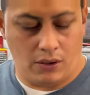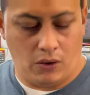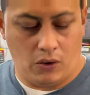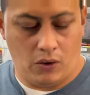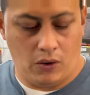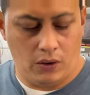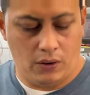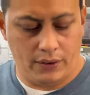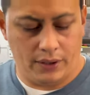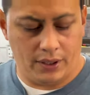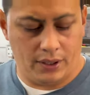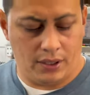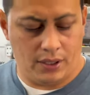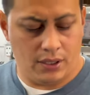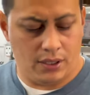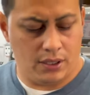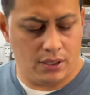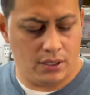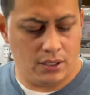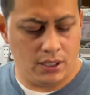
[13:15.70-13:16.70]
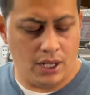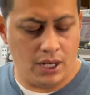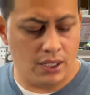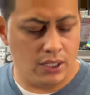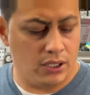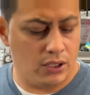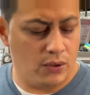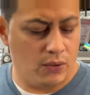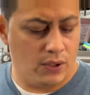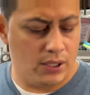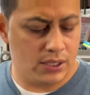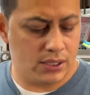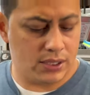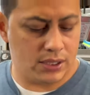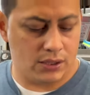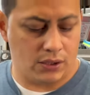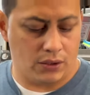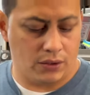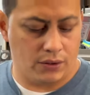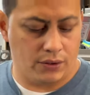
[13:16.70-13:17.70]
old and, and new ones
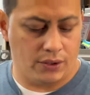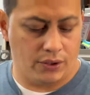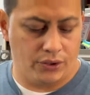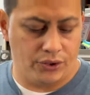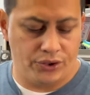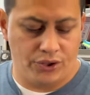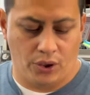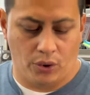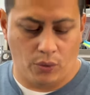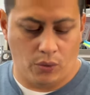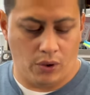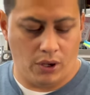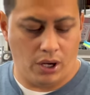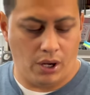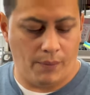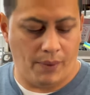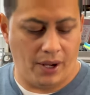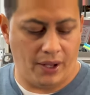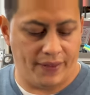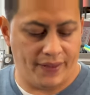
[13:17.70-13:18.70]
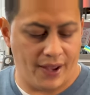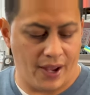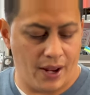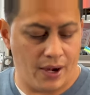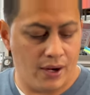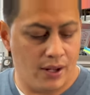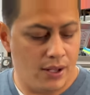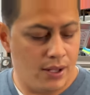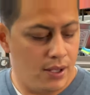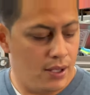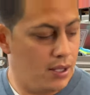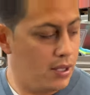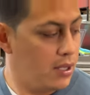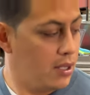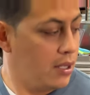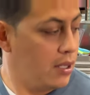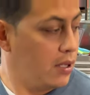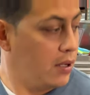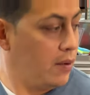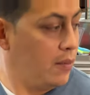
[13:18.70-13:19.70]
so don't worry about that
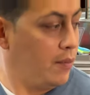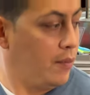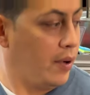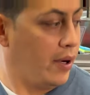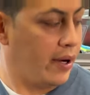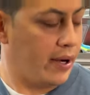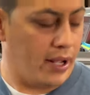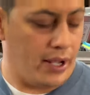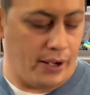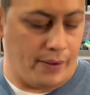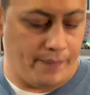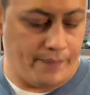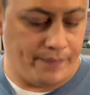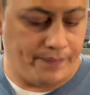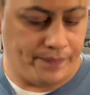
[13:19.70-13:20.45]
but um